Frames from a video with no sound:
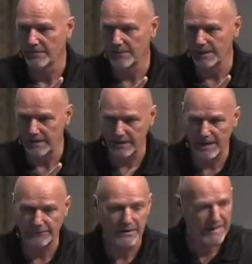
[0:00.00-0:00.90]
But he
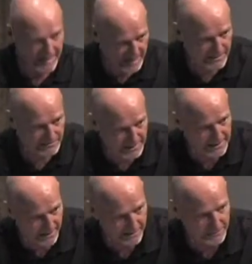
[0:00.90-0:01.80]
left it and has
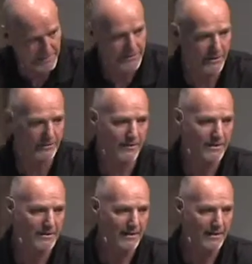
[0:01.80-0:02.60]
become the servant